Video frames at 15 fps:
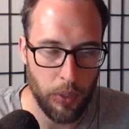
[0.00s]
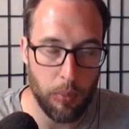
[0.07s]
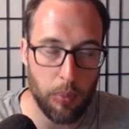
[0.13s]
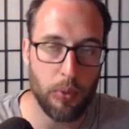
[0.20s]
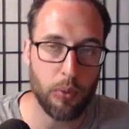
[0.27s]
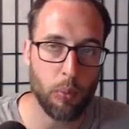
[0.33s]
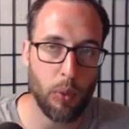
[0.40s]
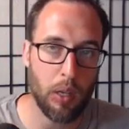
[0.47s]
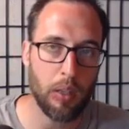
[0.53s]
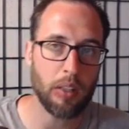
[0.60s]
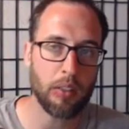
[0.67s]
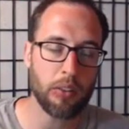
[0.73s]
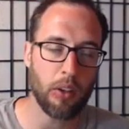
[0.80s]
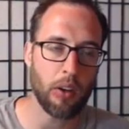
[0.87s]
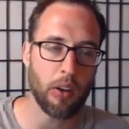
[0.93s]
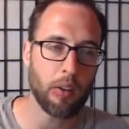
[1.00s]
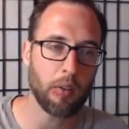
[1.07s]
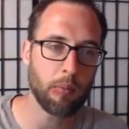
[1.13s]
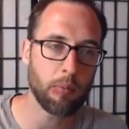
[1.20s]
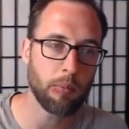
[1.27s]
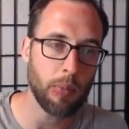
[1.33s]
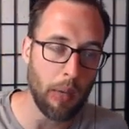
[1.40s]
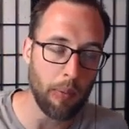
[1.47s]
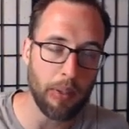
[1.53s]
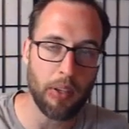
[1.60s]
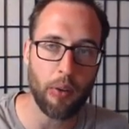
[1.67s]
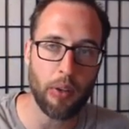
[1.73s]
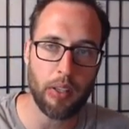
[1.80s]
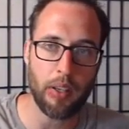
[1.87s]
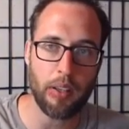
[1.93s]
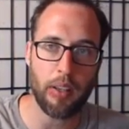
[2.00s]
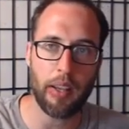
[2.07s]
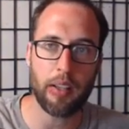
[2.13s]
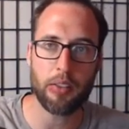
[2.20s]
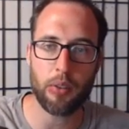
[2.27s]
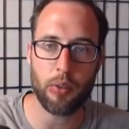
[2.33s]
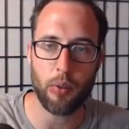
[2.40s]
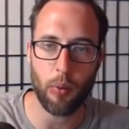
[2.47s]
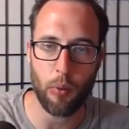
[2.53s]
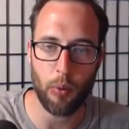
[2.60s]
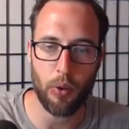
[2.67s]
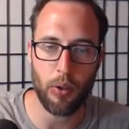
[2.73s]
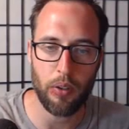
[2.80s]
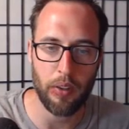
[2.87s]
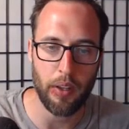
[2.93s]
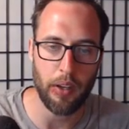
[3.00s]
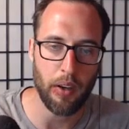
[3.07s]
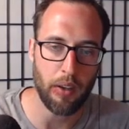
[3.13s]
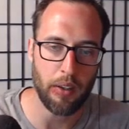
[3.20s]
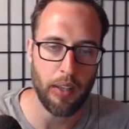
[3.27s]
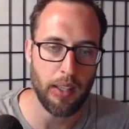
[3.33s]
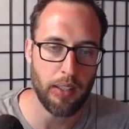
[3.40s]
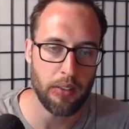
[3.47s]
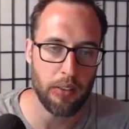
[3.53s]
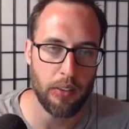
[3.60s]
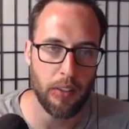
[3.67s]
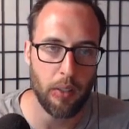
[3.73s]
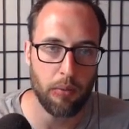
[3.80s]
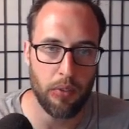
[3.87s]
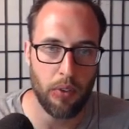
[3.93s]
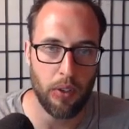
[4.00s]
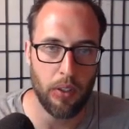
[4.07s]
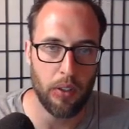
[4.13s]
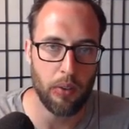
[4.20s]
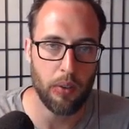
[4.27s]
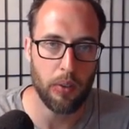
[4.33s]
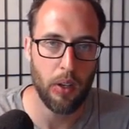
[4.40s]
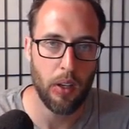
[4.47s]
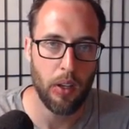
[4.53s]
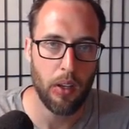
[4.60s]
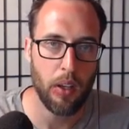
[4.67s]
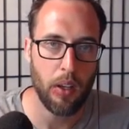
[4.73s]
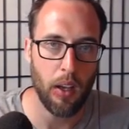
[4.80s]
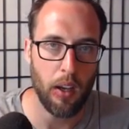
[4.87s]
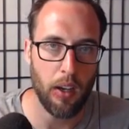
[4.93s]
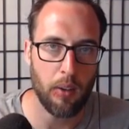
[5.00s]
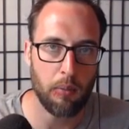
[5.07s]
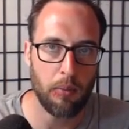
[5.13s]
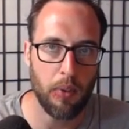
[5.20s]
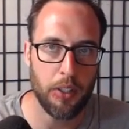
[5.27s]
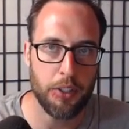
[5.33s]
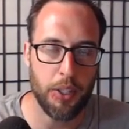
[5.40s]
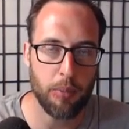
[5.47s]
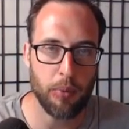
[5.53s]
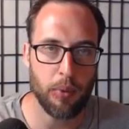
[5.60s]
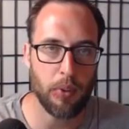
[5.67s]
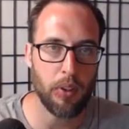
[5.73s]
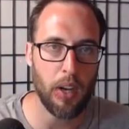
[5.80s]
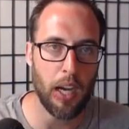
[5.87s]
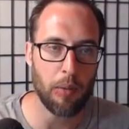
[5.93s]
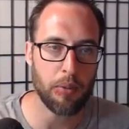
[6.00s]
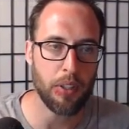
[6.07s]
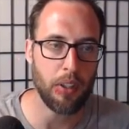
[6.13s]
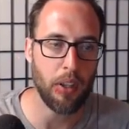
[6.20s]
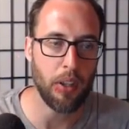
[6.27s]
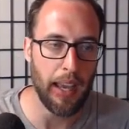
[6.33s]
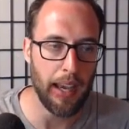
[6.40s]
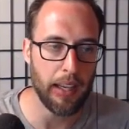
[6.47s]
People's weddings are probably going to get canceled, or they are canceling them for a cheaper option.